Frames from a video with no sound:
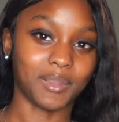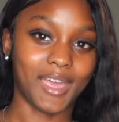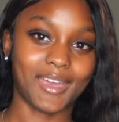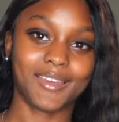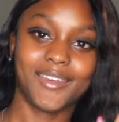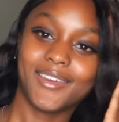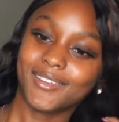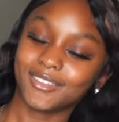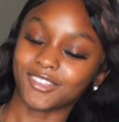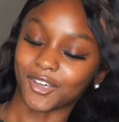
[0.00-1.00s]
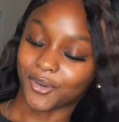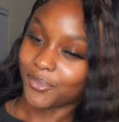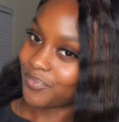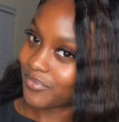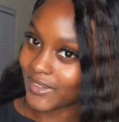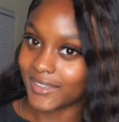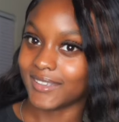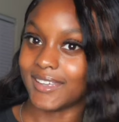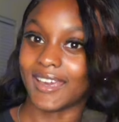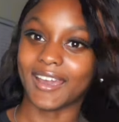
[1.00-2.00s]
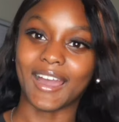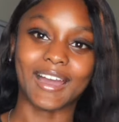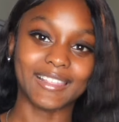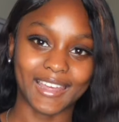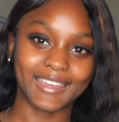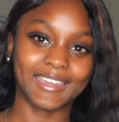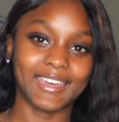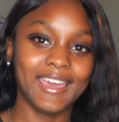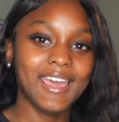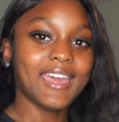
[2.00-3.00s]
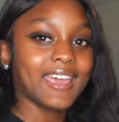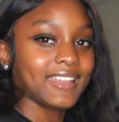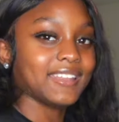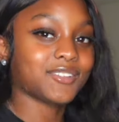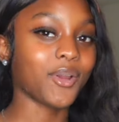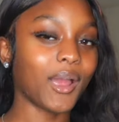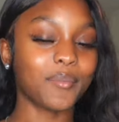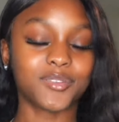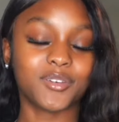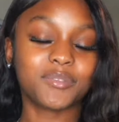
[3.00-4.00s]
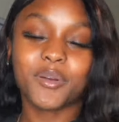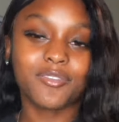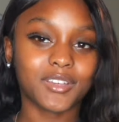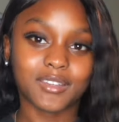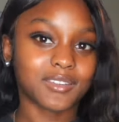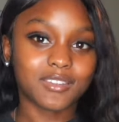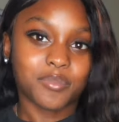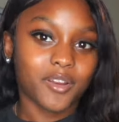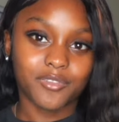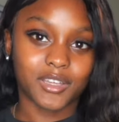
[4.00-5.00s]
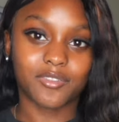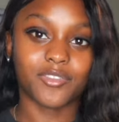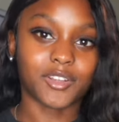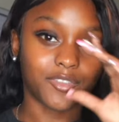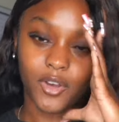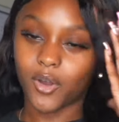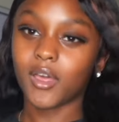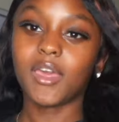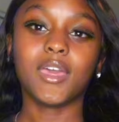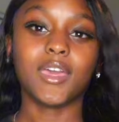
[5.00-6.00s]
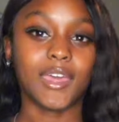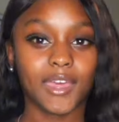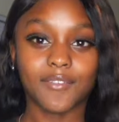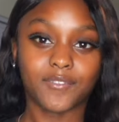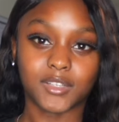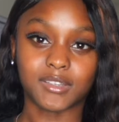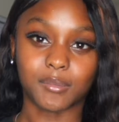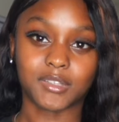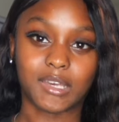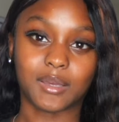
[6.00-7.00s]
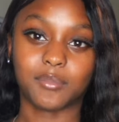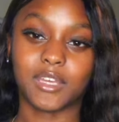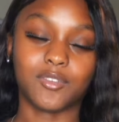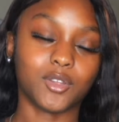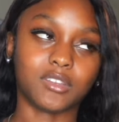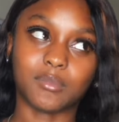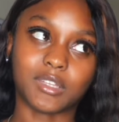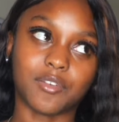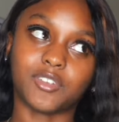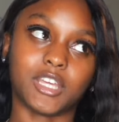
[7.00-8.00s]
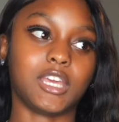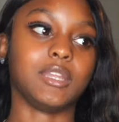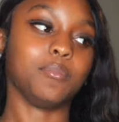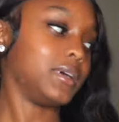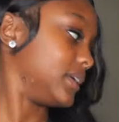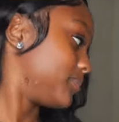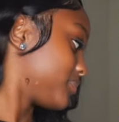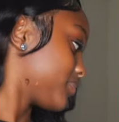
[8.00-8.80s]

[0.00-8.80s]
black. So yeah, I like it. And it's cropped, so it's perfect. It's perfect for the fall and for the summertime, even though the summertime for the end, but